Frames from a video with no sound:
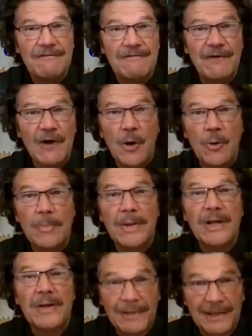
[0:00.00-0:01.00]

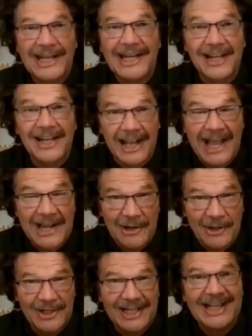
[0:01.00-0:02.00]
foam plate
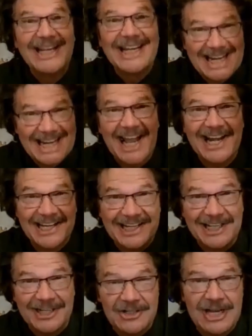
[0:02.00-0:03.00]
glider,
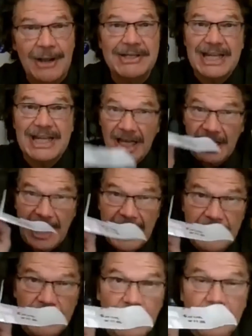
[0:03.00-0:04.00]
9-inch. Now it's a
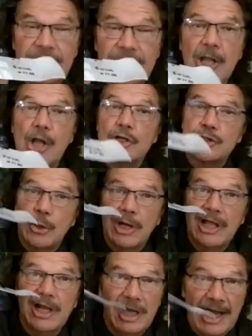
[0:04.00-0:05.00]
glider. So a
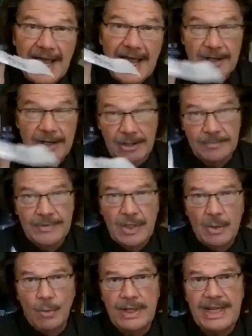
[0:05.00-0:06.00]
glider,
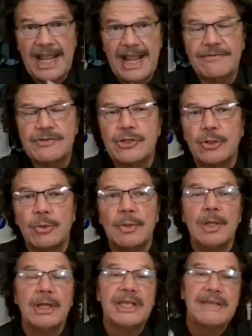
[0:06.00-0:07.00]
we have to
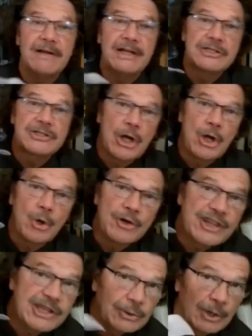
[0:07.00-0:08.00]
give it its own
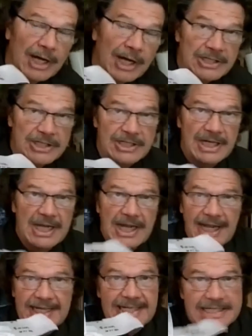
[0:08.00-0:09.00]
thrust.
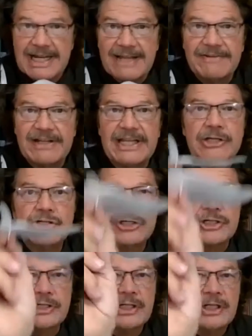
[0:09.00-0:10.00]
It doesn't have an
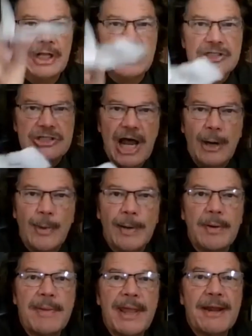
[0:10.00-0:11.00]
engine. It's not rubber
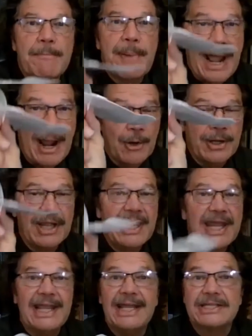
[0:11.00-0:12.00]
band powered.
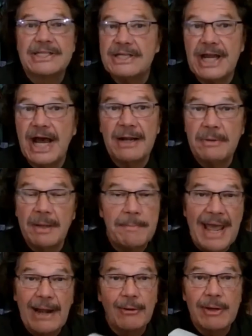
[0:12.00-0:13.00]
It's not a
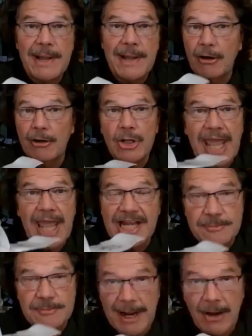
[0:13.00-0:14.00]
battery powered or gas
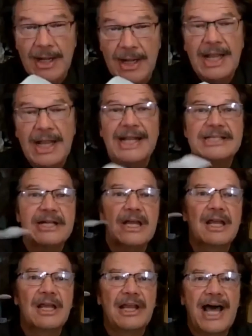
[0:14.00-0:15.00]
powered. It's a
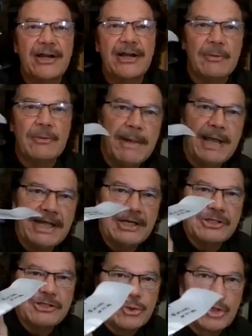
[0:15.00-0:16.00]
glider made
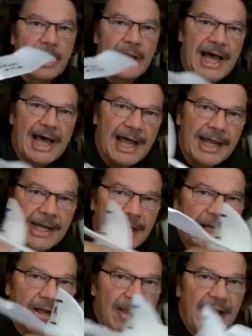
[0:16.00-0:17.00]
to glide
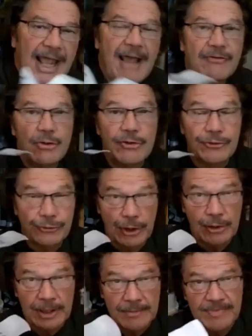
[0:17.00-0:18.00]
after you throw it.